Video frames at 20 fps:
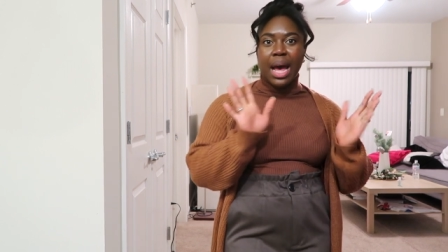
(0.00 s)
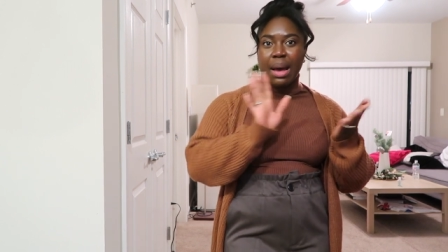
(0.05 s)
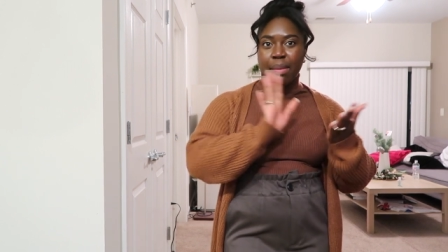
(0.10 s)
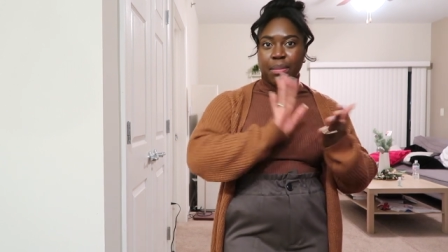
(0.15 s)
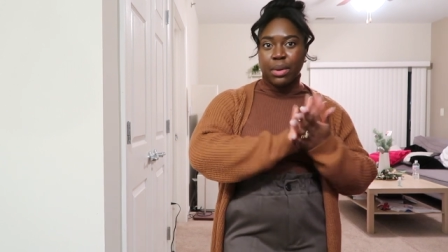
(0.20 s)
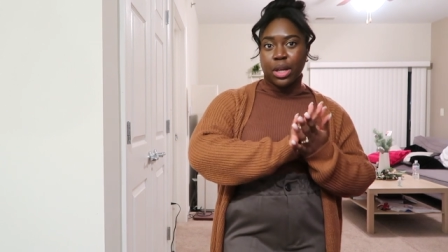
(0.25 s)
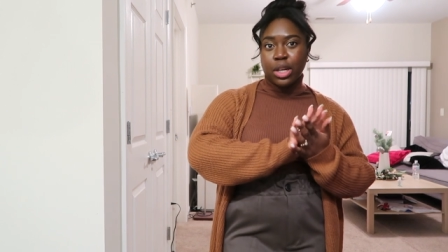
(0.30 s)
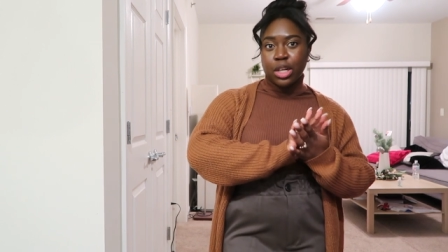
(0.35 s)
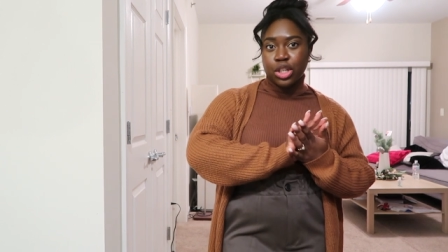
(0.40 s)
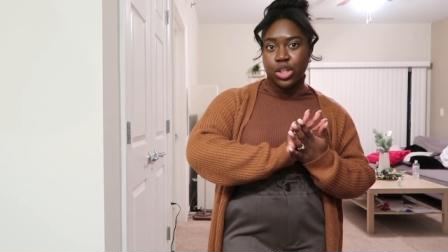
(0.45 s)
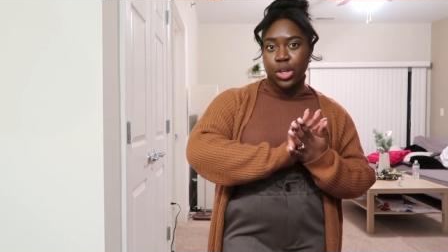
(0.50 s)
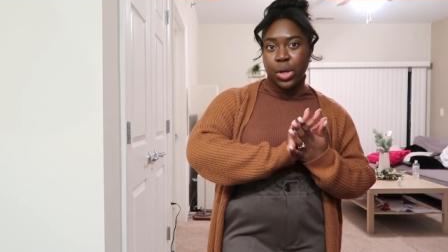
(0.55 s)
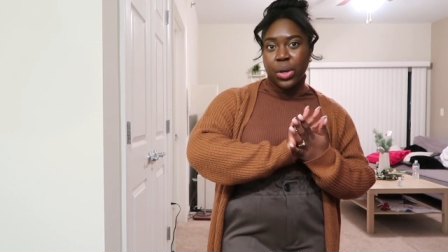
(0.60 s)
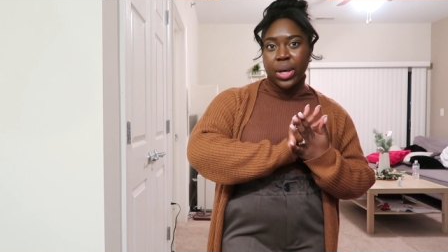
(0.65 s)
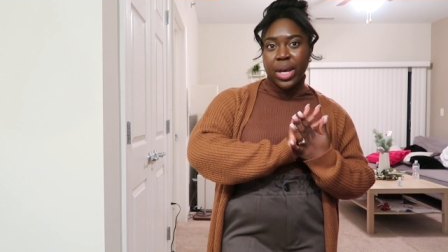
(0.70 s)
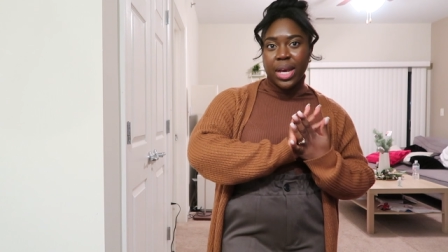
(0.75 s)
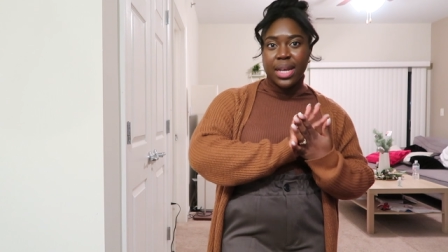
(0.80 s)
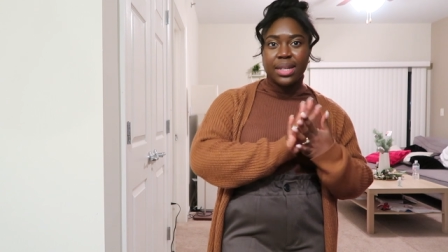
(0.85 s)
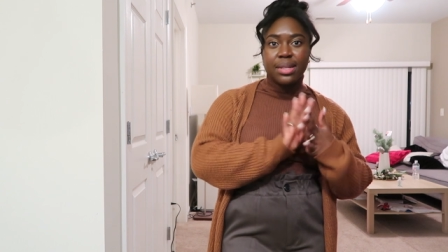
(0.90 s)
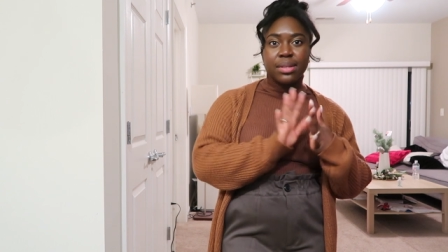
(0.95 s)
I'm gonna show
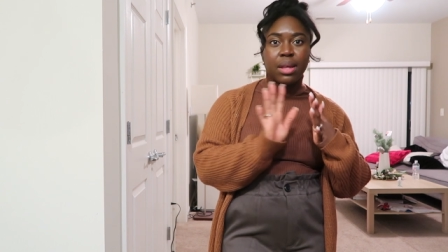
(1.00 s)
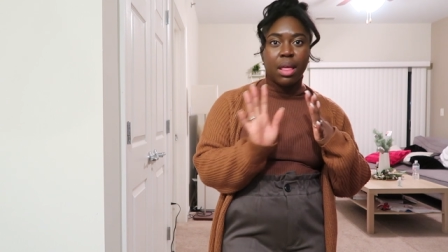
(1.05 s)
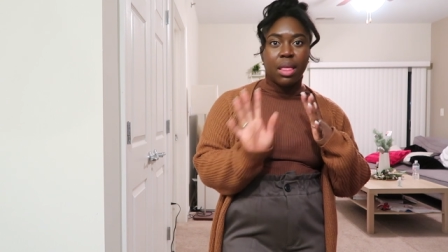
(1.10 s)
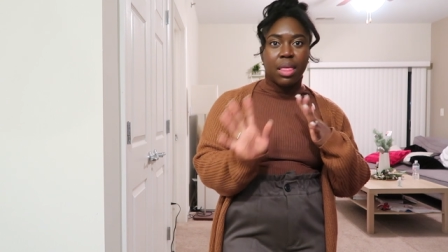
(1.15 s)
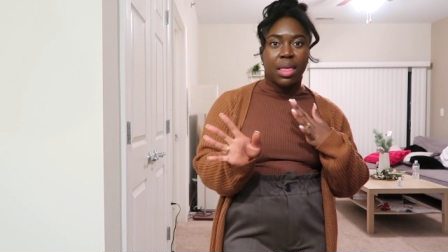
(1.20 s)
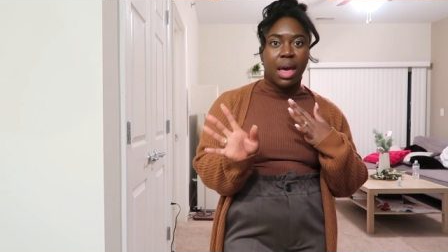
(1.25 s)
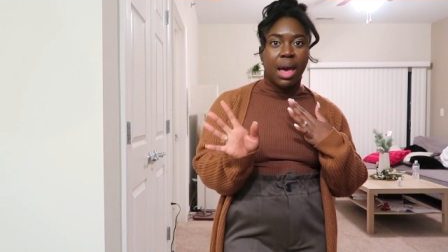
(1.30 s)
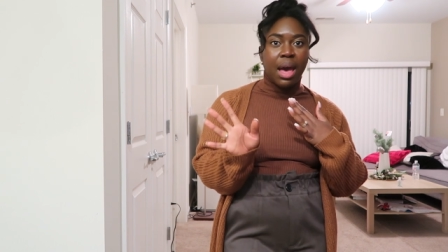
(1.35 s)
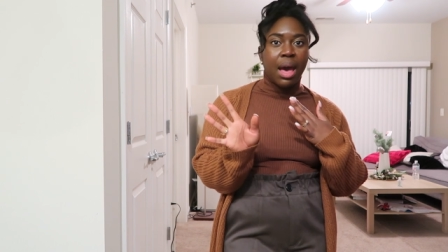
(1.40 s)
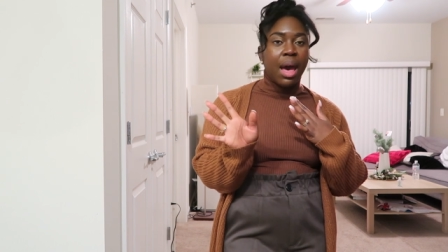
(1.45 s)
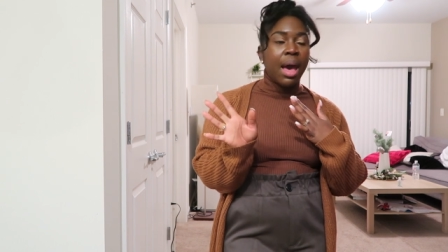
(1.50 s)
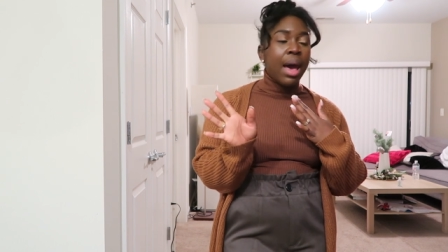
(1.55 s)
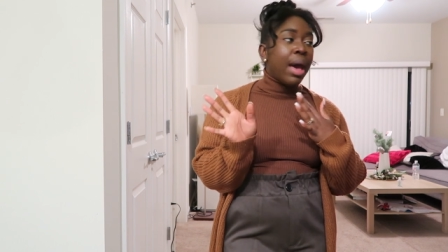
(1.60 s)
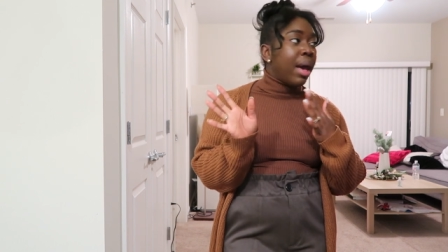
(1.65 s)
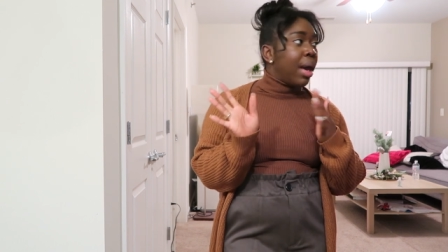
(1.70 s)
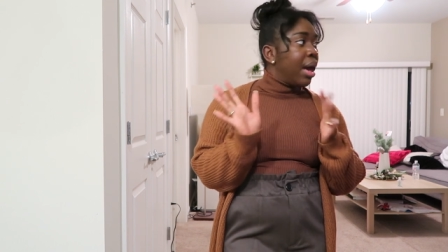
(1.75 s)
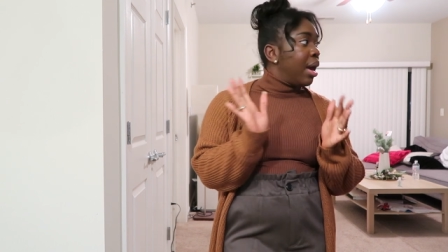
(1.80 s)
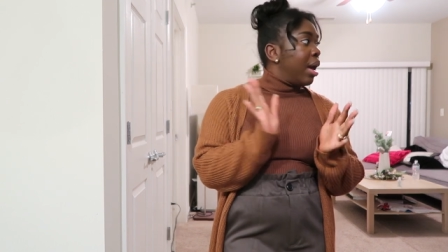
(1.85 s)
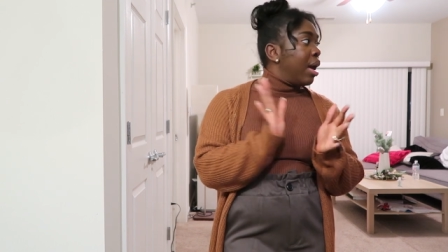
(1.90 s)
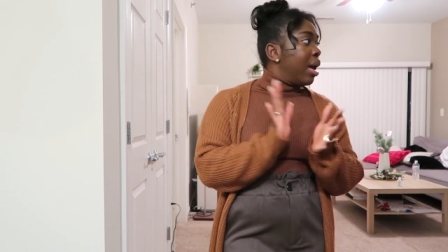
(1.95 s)
you guys that,